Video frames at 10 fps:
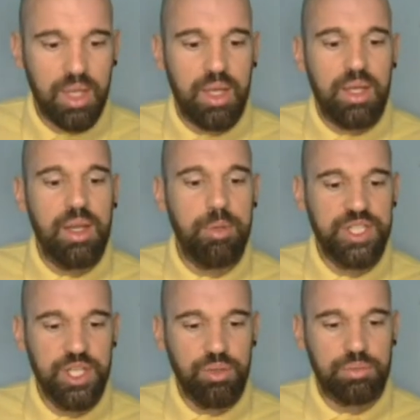Number
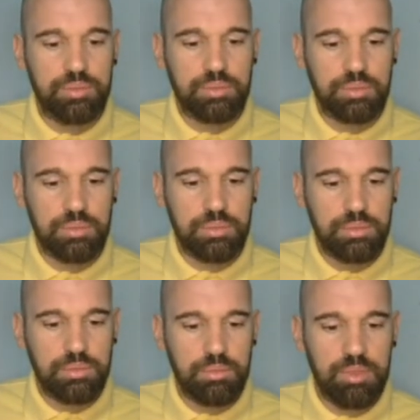2.
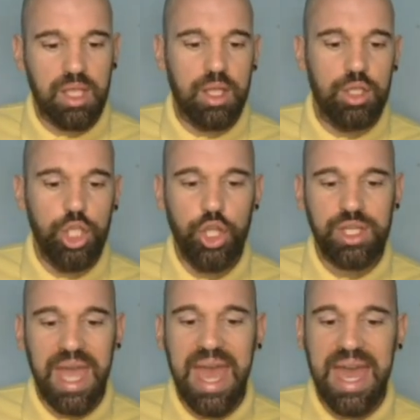Look
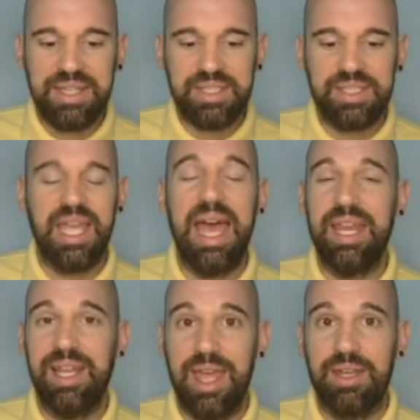at
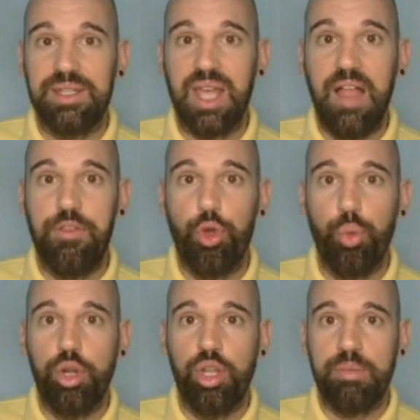Thailand on the
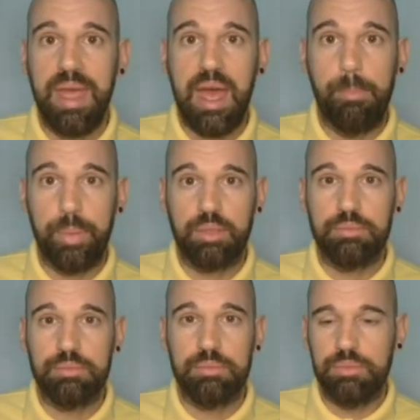world map.
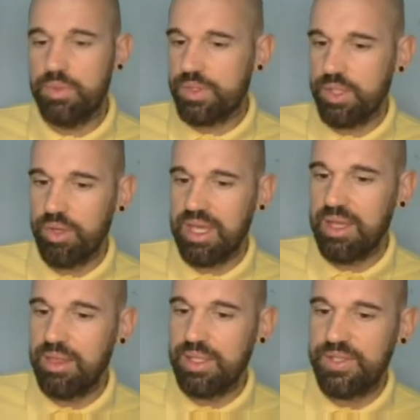So in
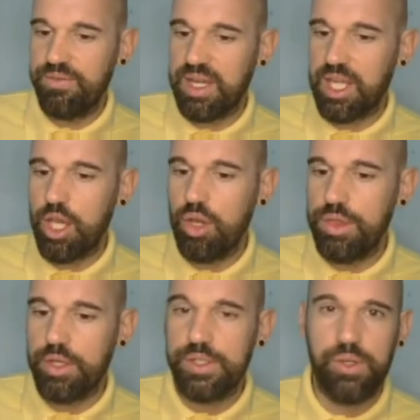this video,
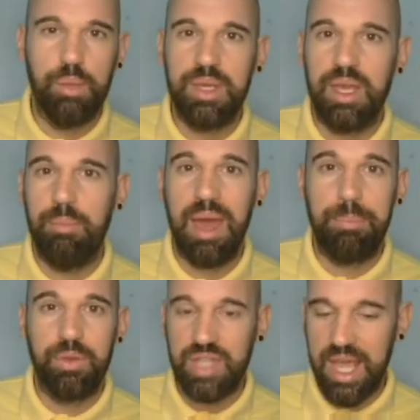there's going to be a map
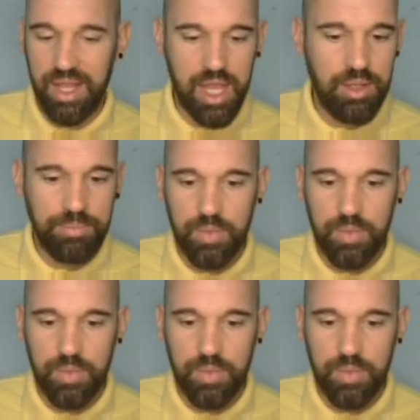of Thailand,